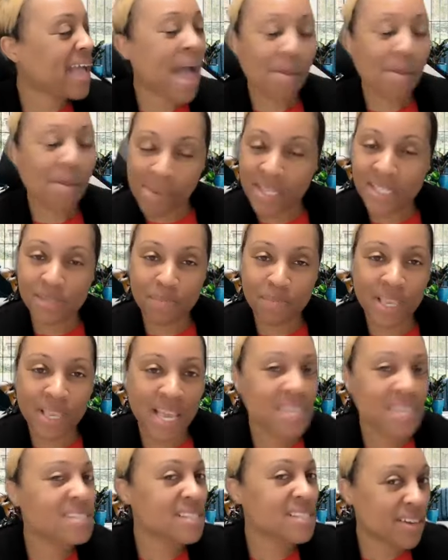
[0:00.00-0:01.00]
I must be
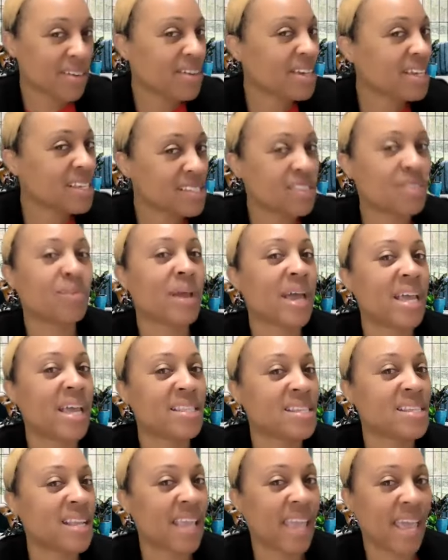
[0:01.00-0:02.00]
a serious threat
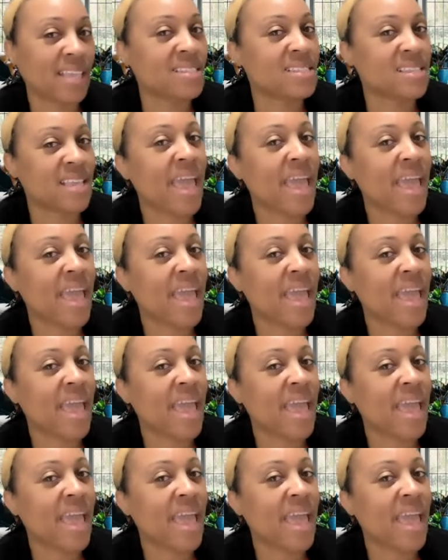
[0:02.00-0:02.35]
to the gates of